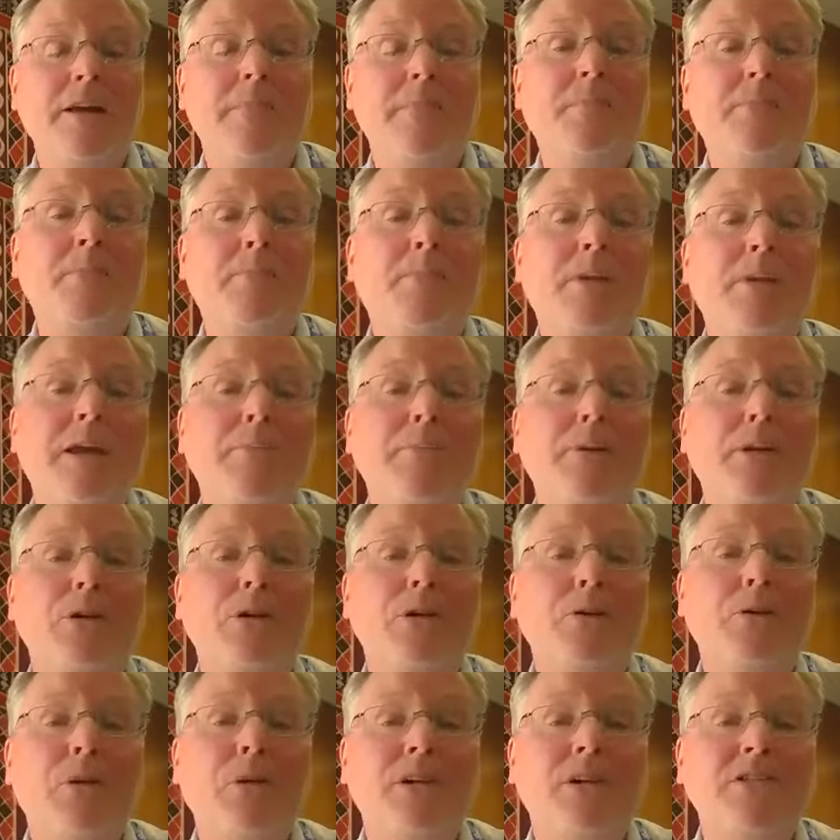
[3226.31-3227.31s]
but people
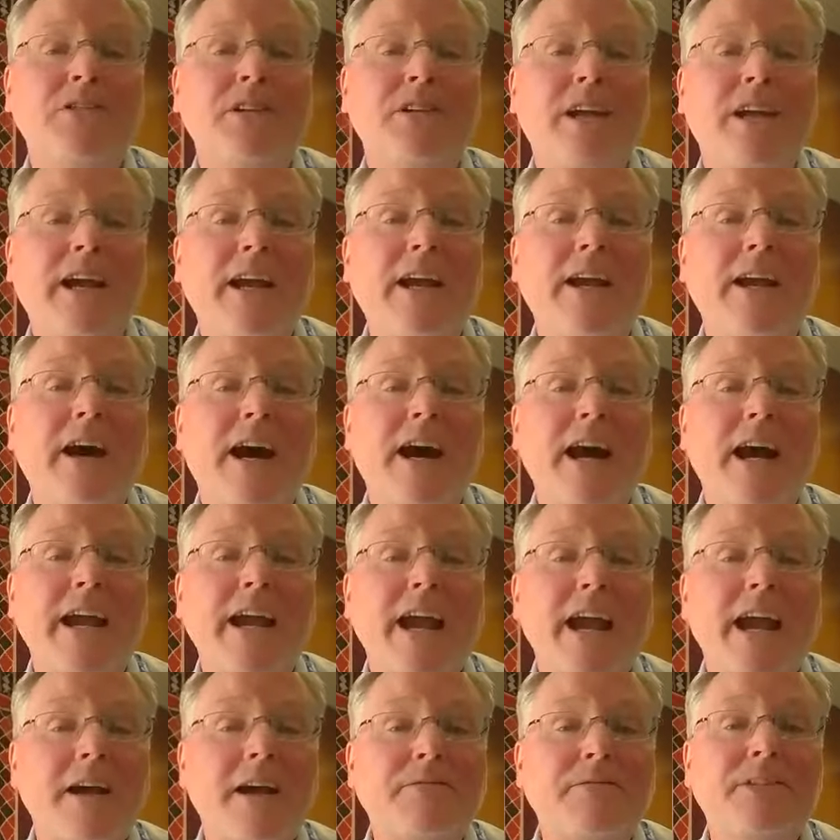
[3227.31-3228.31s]
who are saying, I
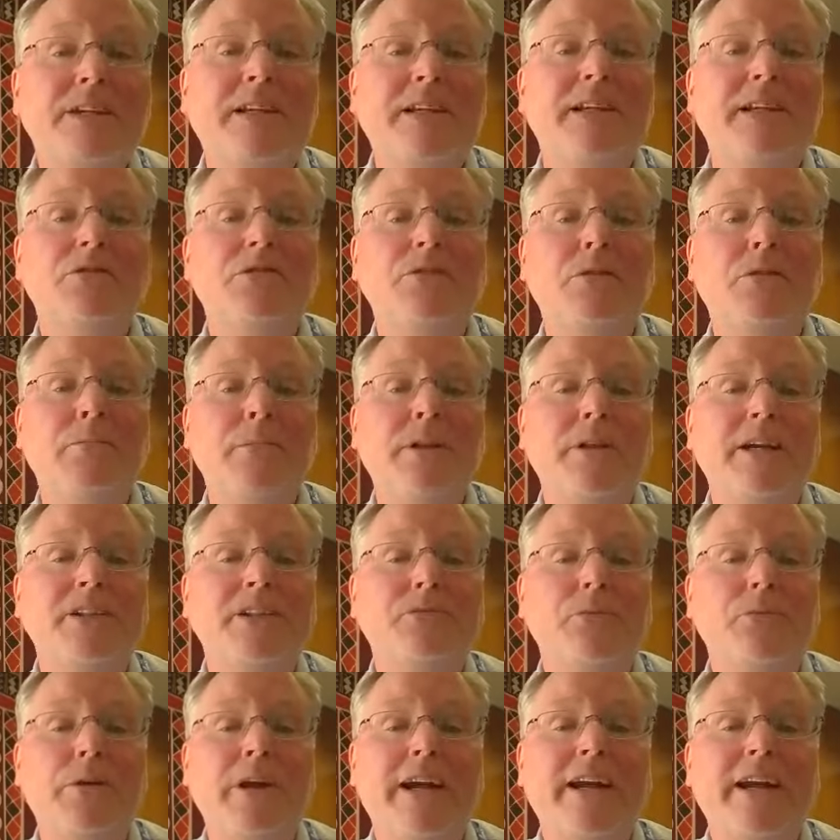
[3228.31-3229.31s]
have to get to a
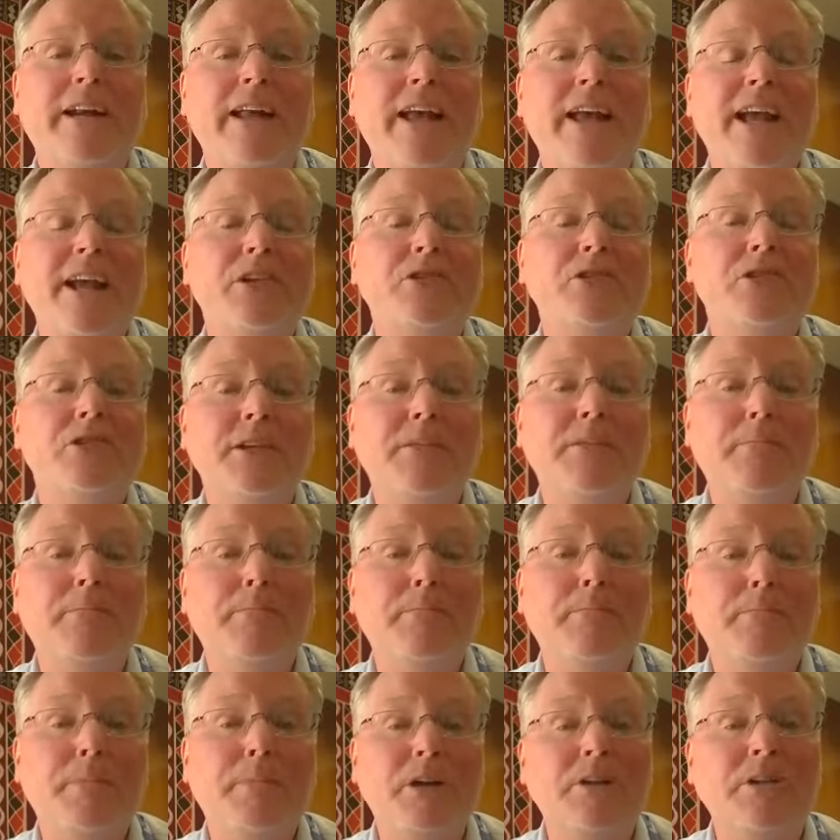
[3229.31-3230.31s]
place where I can actually
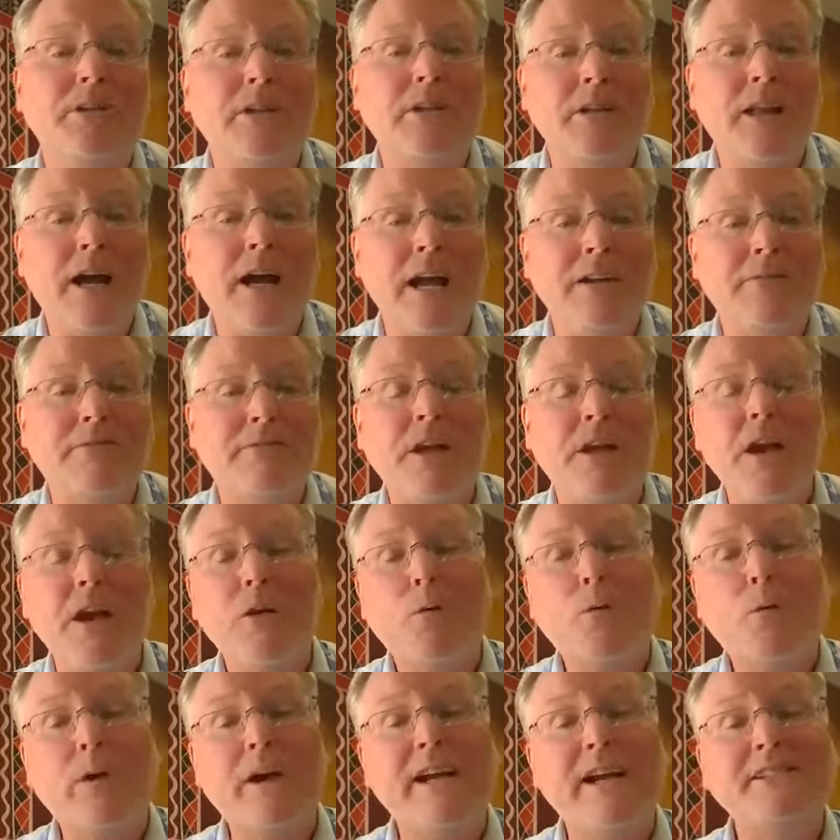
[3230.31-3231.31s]
build a life,
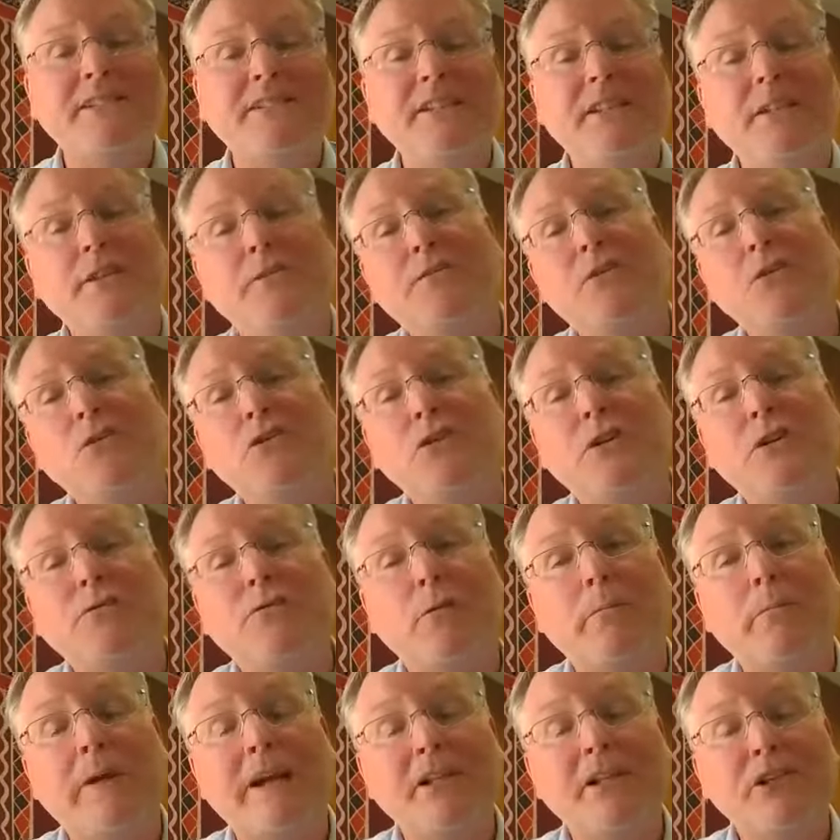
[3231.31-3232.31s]
where I see a future
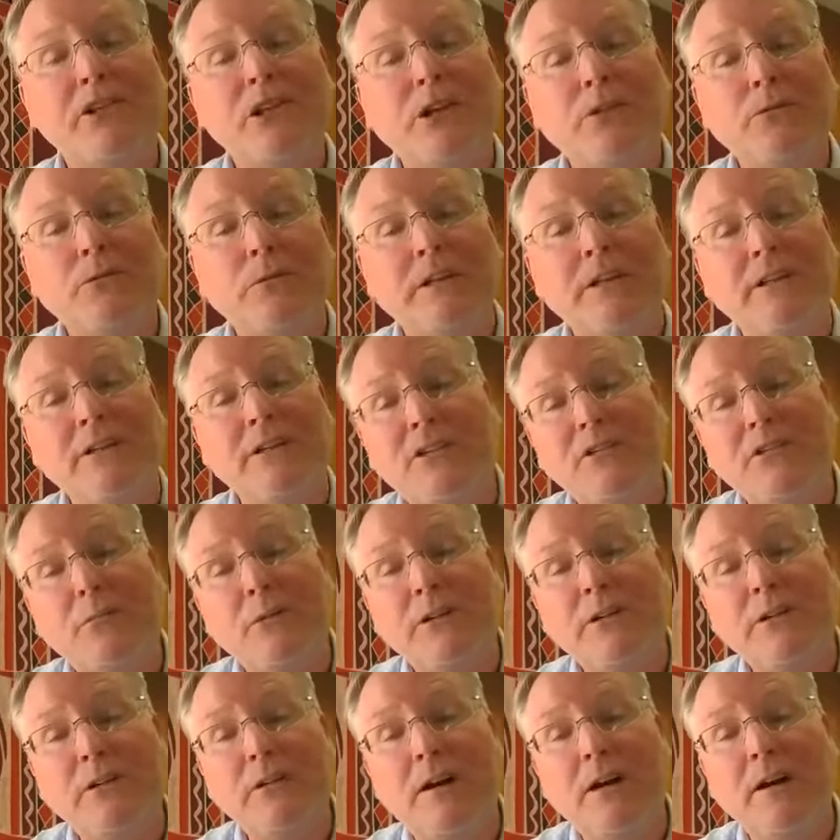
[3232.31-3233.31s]
for my children, is
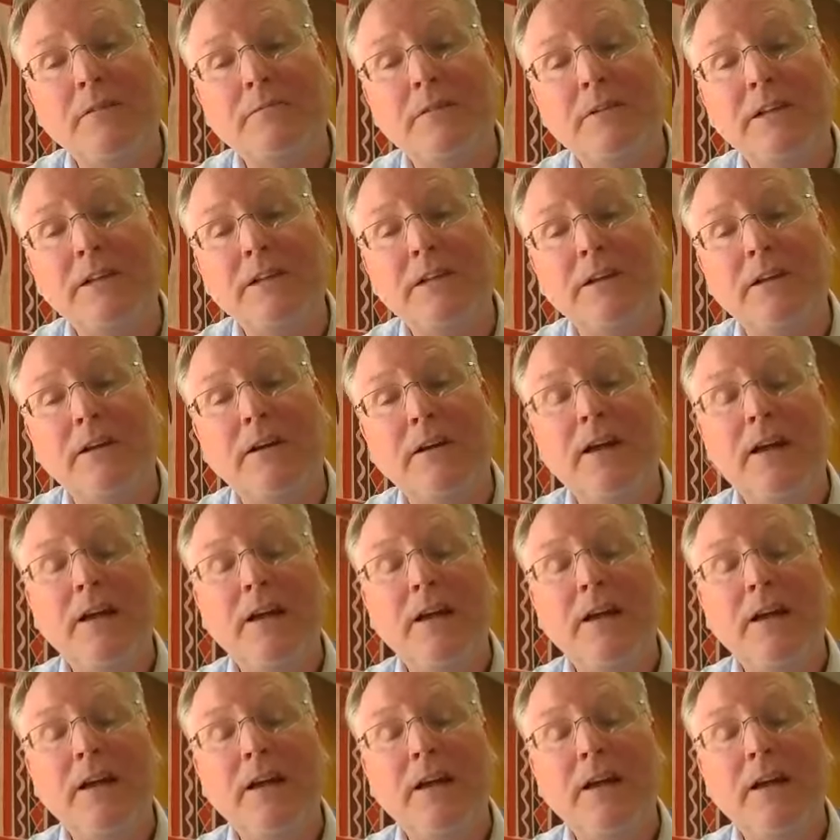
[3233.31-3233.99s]
what you'll often hear.